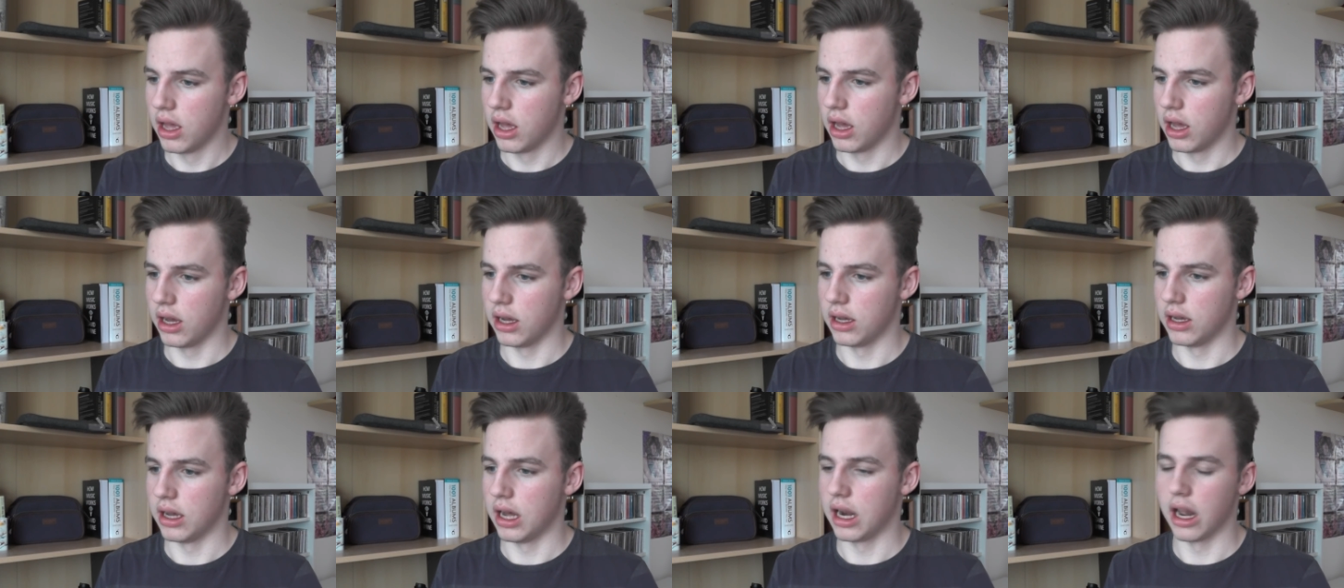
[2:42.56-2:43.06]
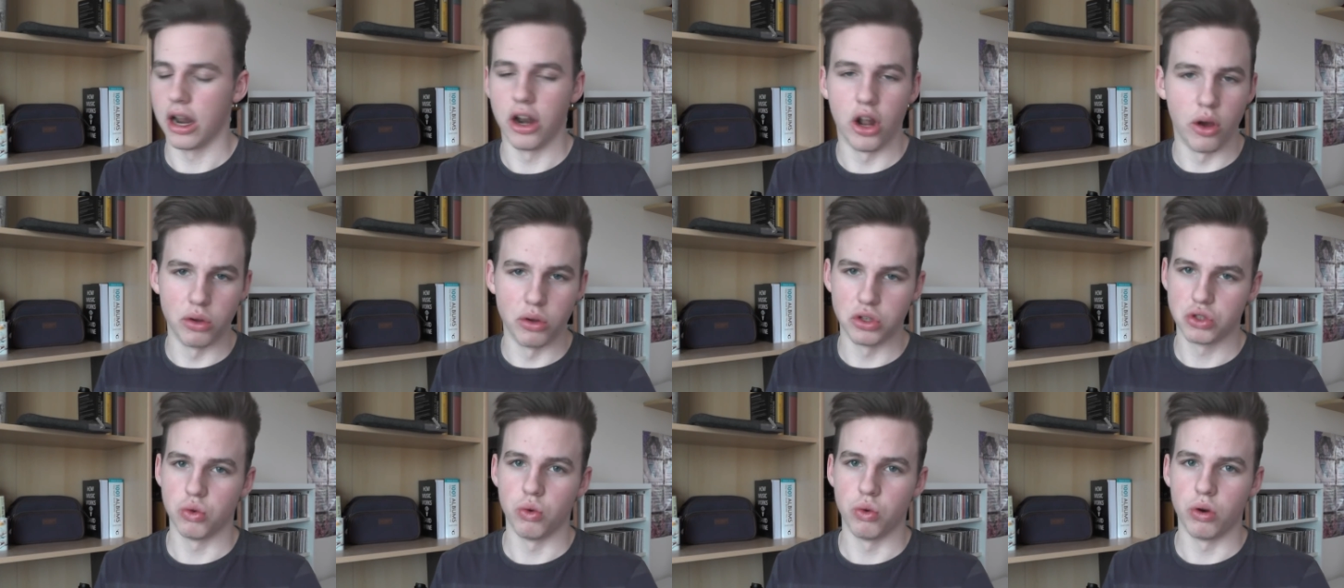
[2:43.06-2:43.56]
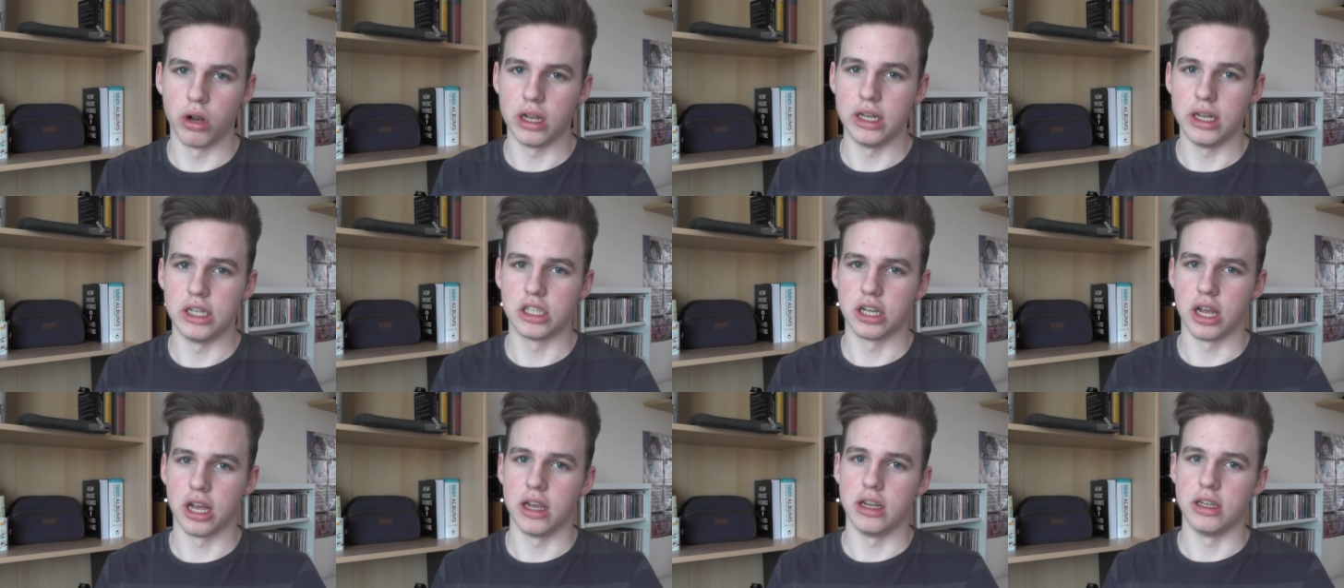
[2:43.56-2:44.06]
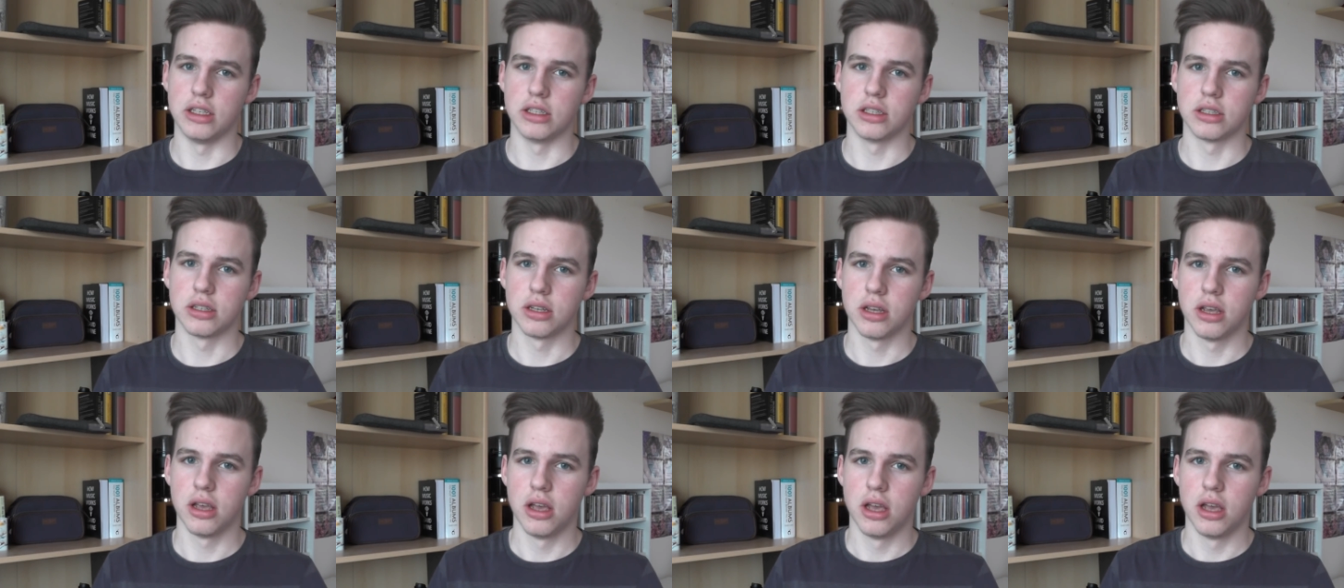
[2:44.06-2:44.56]
And I know it's all
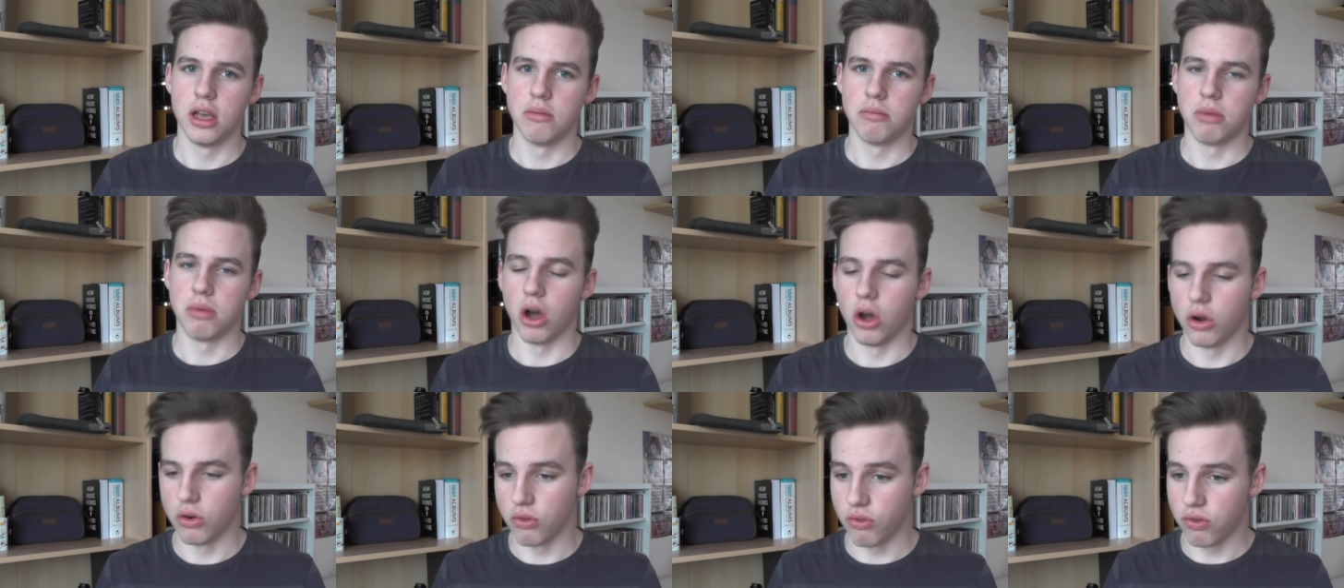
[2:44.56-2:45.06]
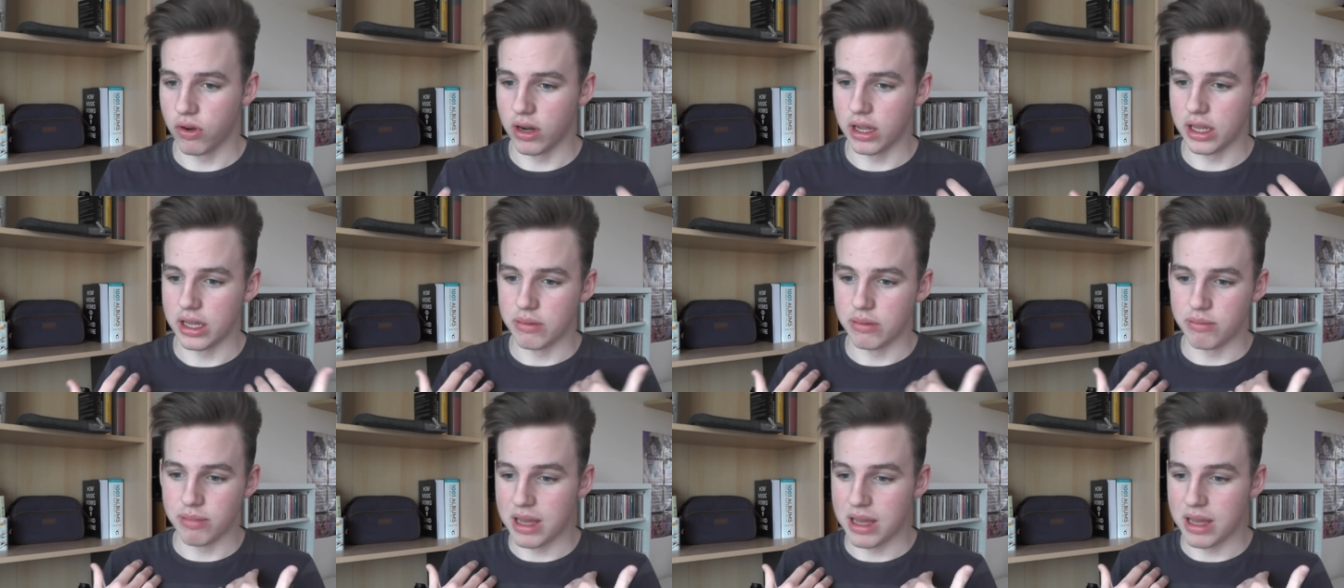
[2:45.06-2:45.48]
cliches, but hopefully